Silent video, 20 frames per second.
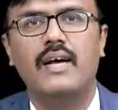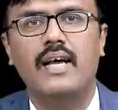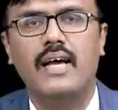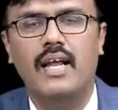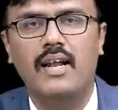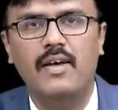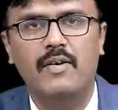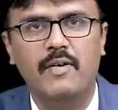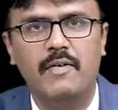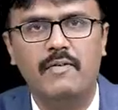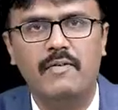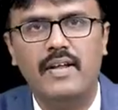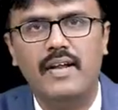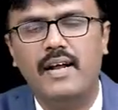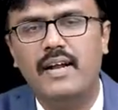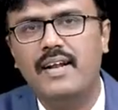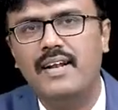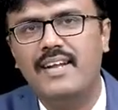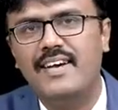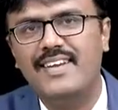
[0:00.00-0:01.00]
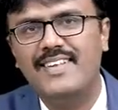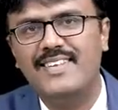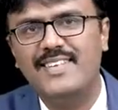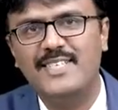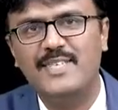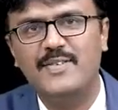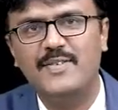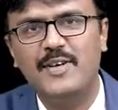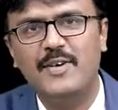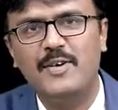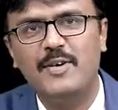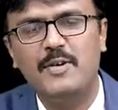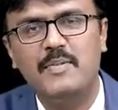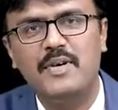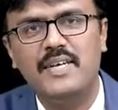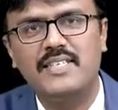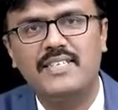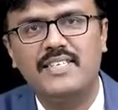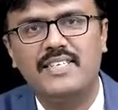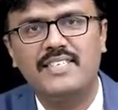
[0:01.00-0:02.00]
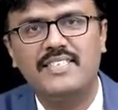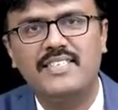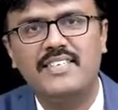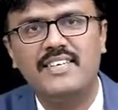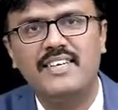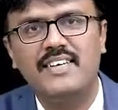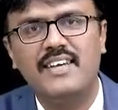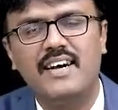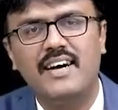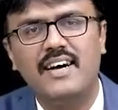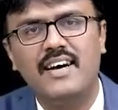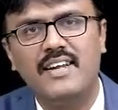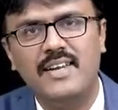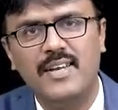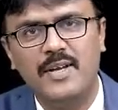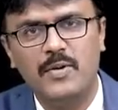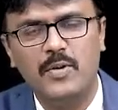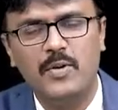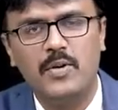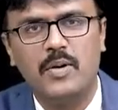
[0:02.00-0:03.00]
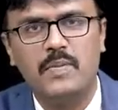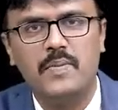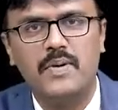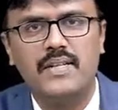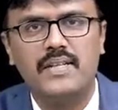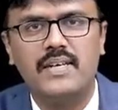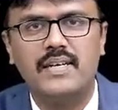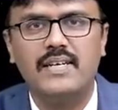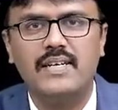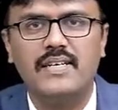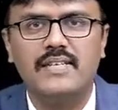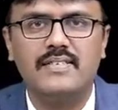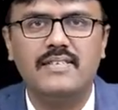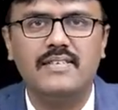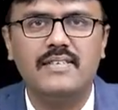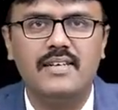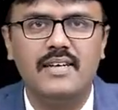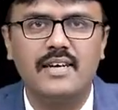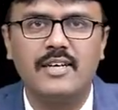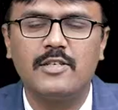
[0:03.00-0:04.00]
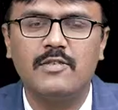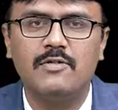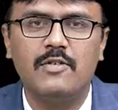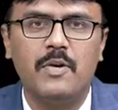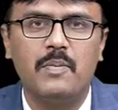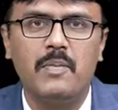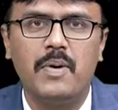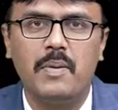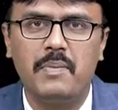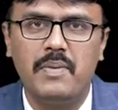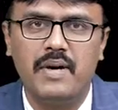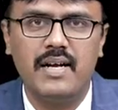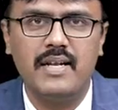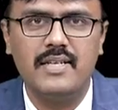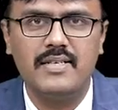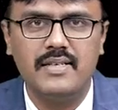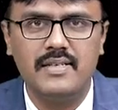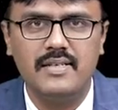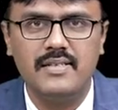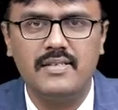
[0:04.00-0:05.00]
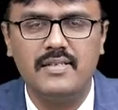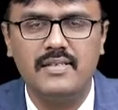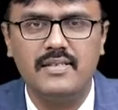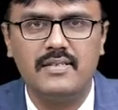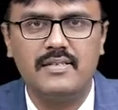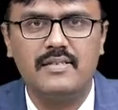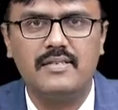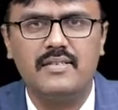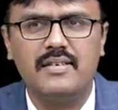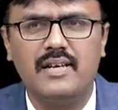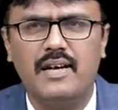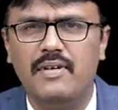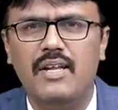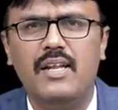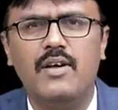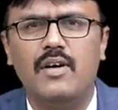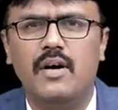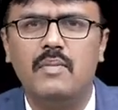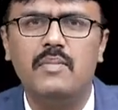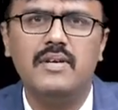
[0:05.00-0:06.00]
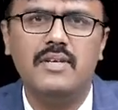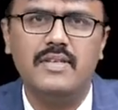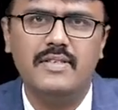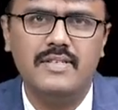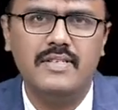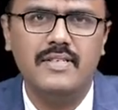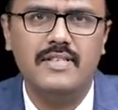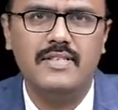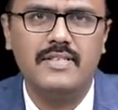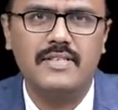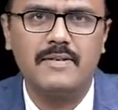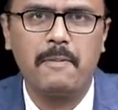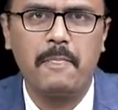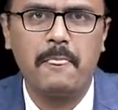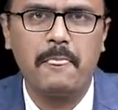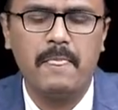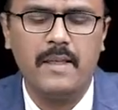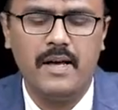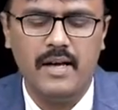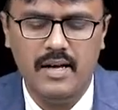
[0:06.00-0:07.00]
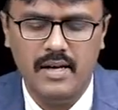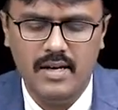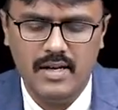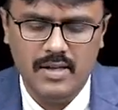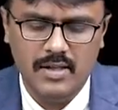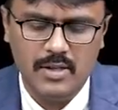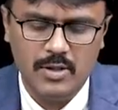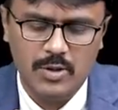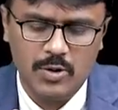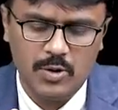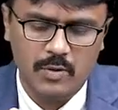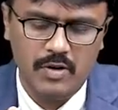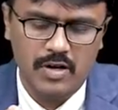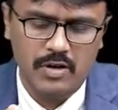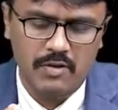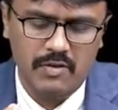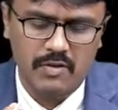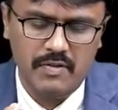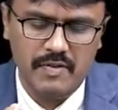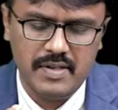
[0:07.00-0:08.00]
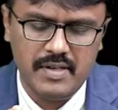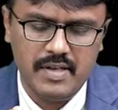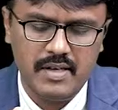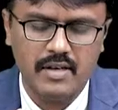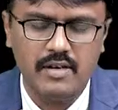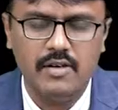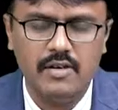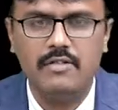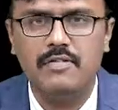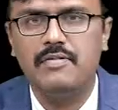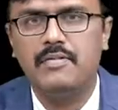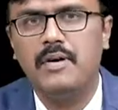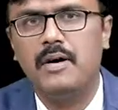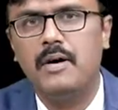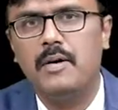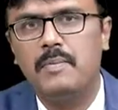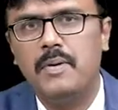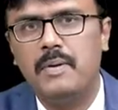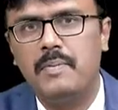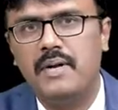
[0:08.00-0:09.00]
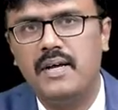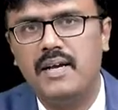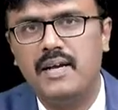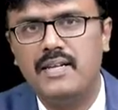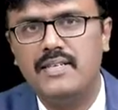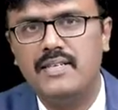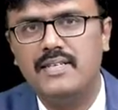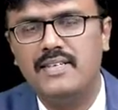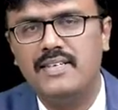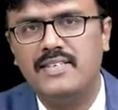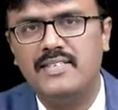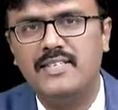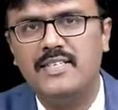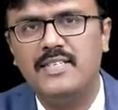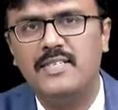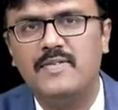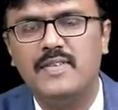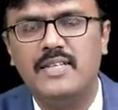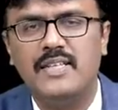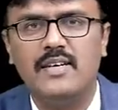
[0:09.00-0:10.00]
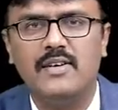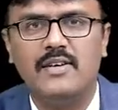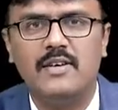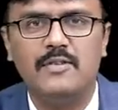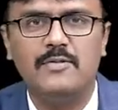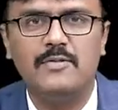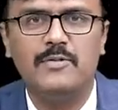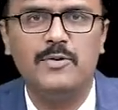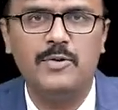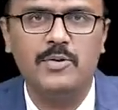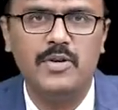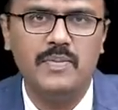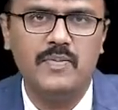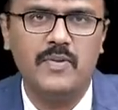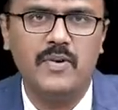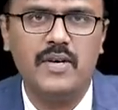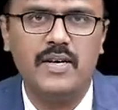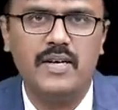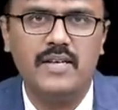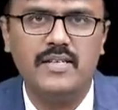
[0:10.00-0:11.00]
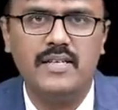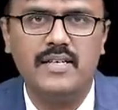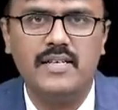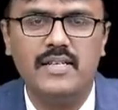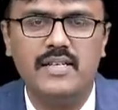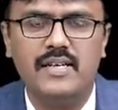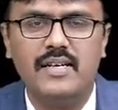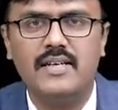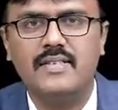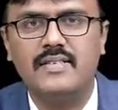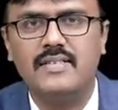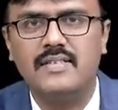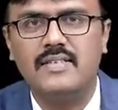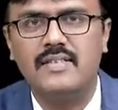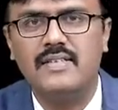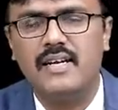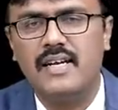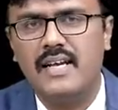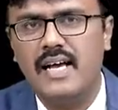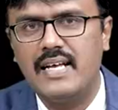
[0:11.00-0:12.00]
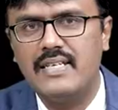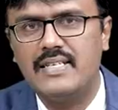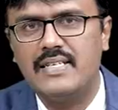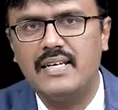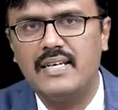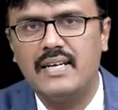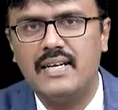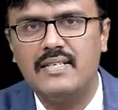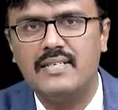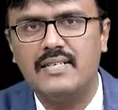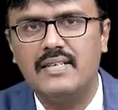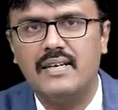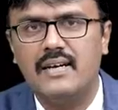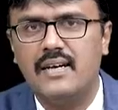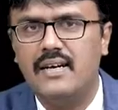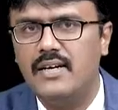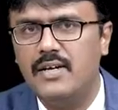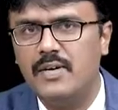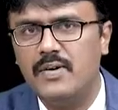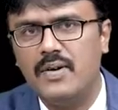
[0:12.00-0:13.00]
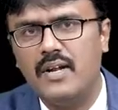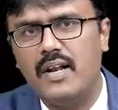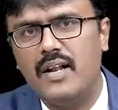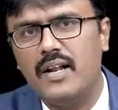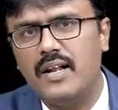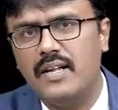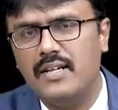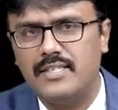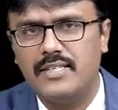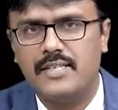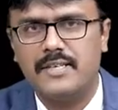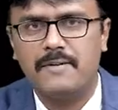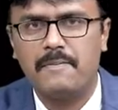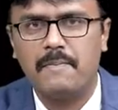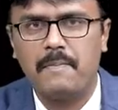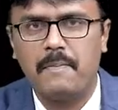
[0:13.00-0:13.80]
Hello everyone, and in this video we'll be discussing a new topic, that is drugs for peptic ulcer disease, a very common disease. So whenever we think of peptic ulcer disease, we think of two important things, that is the gastric ulcer and duodenal ulcer.